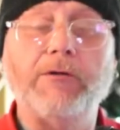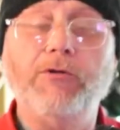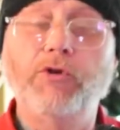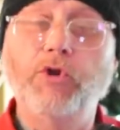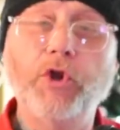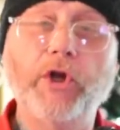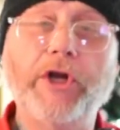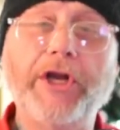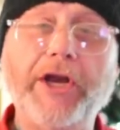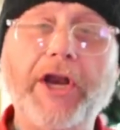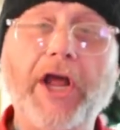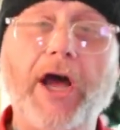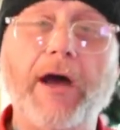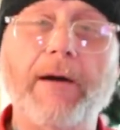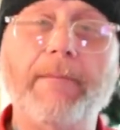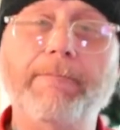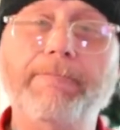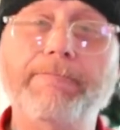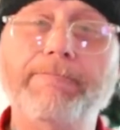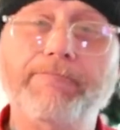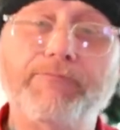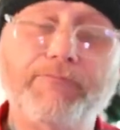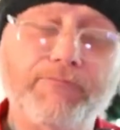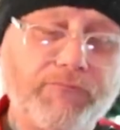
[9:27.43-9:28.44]
Look it
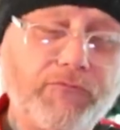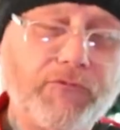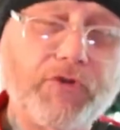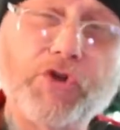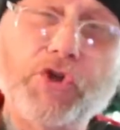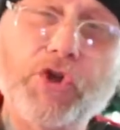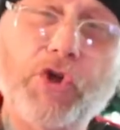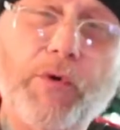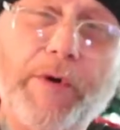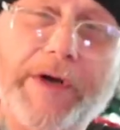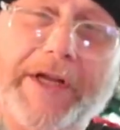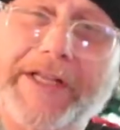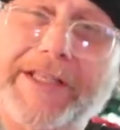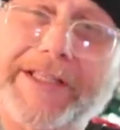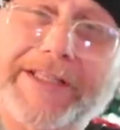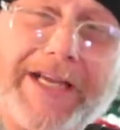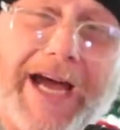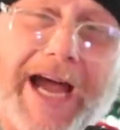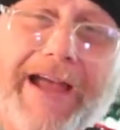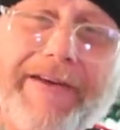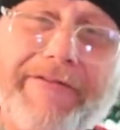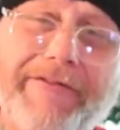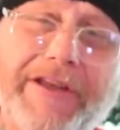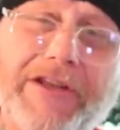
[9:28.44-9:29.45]
up. Do it.
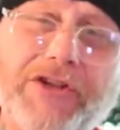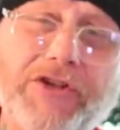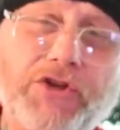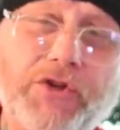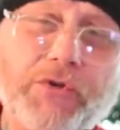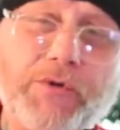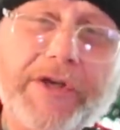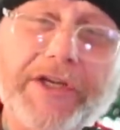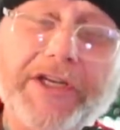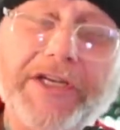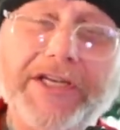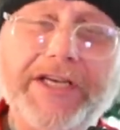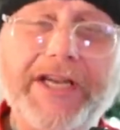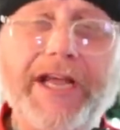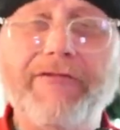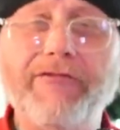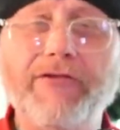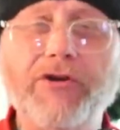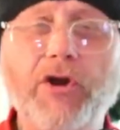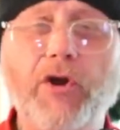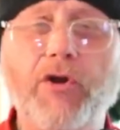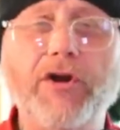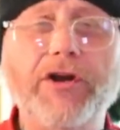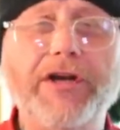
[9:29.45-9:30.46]
Dive into it. You
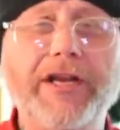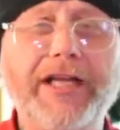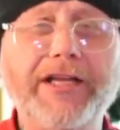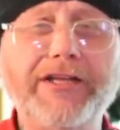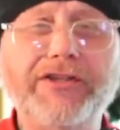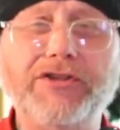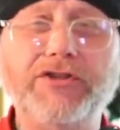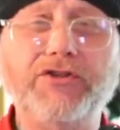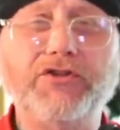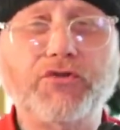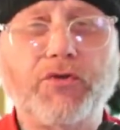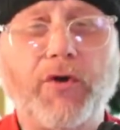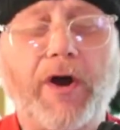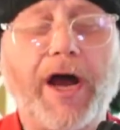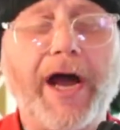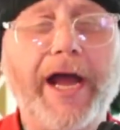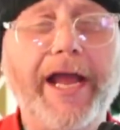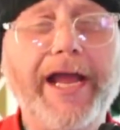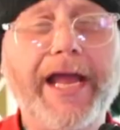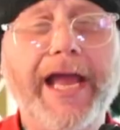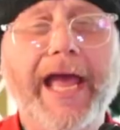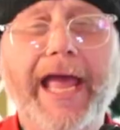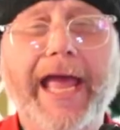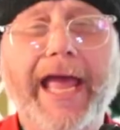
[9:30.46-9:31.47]
never know unless you
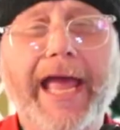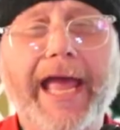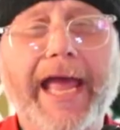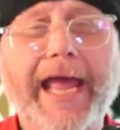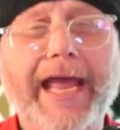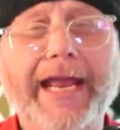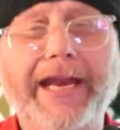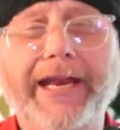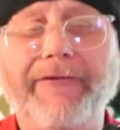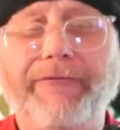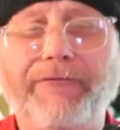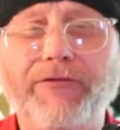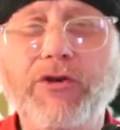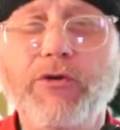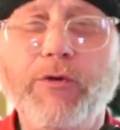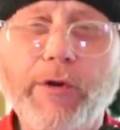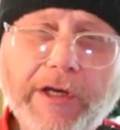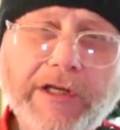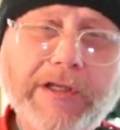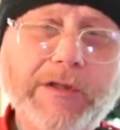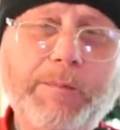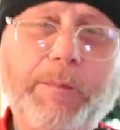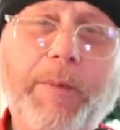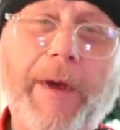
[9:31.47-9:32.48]
try. And if you
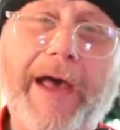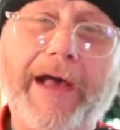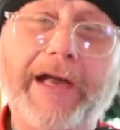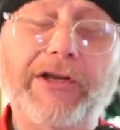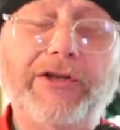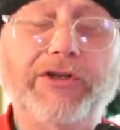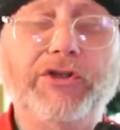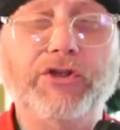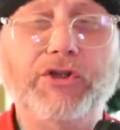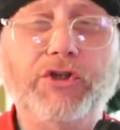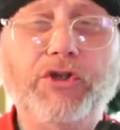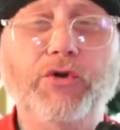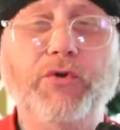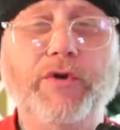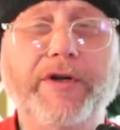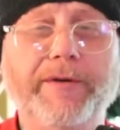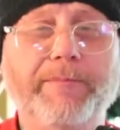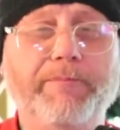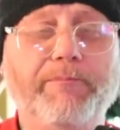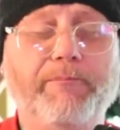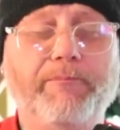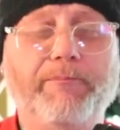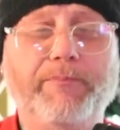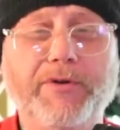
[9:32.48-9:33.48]
expect to do
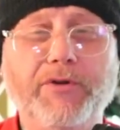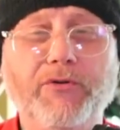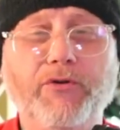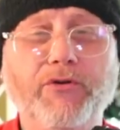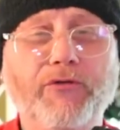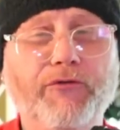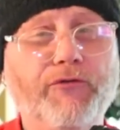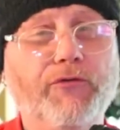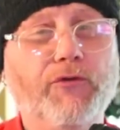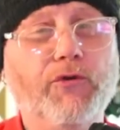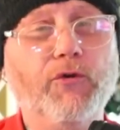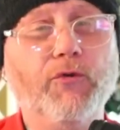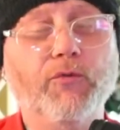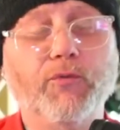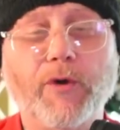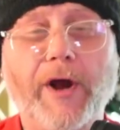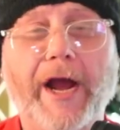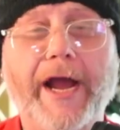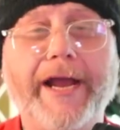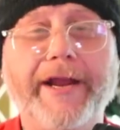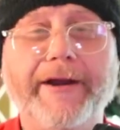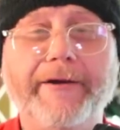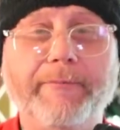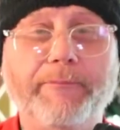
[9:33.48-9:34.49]
it beautiful,
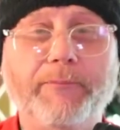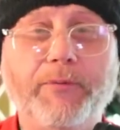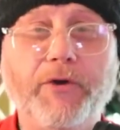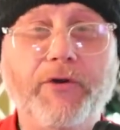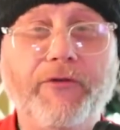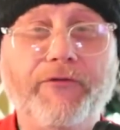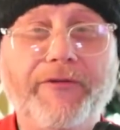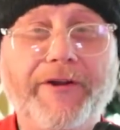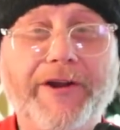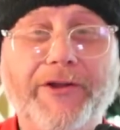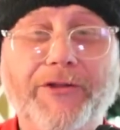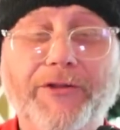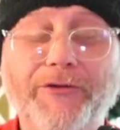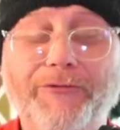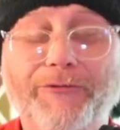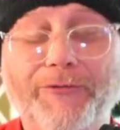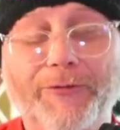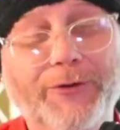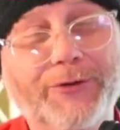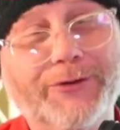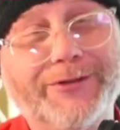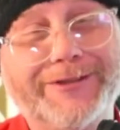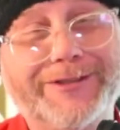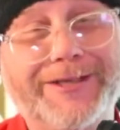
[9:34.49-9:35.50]
right, and perfect the
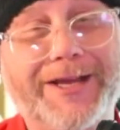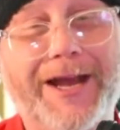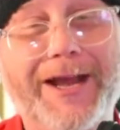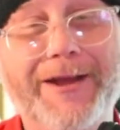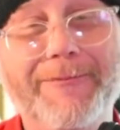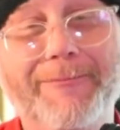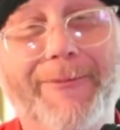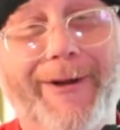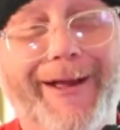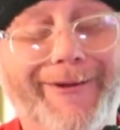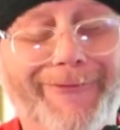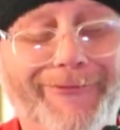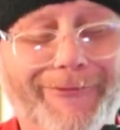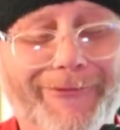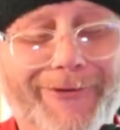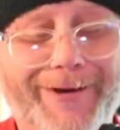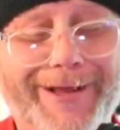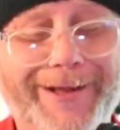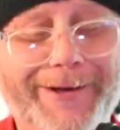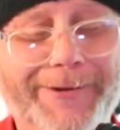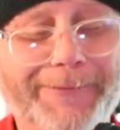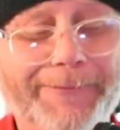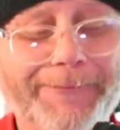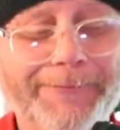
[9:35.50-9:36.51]
first time, my
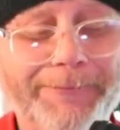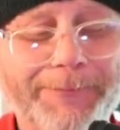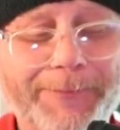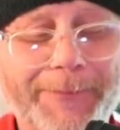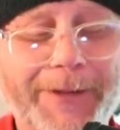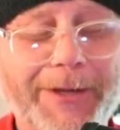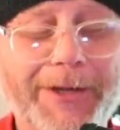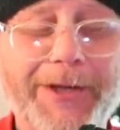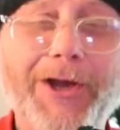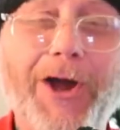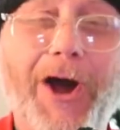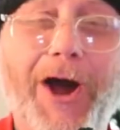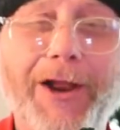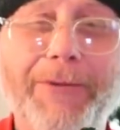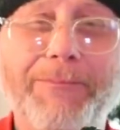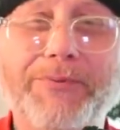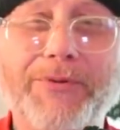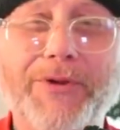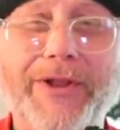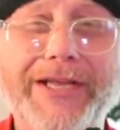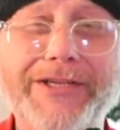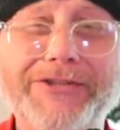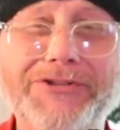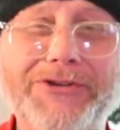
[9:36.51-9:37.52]
friend, God
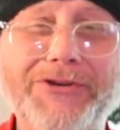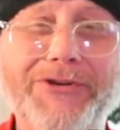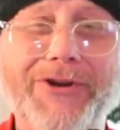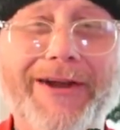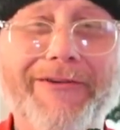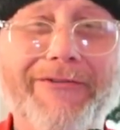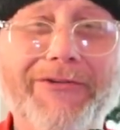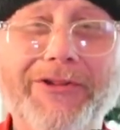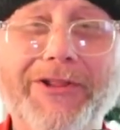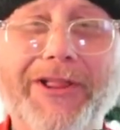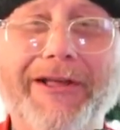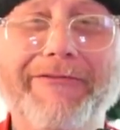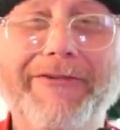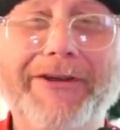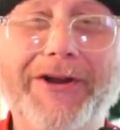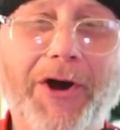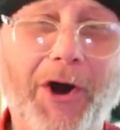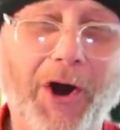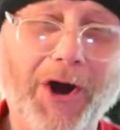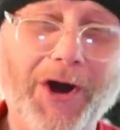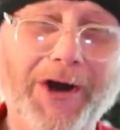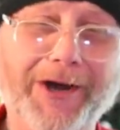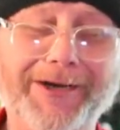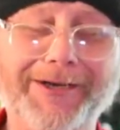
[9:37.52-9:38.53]
bless your ever-loving
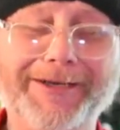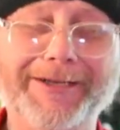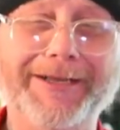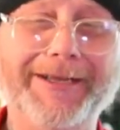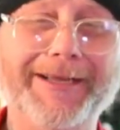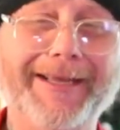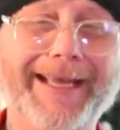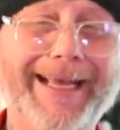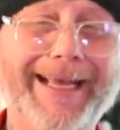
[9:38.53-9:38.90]
heart.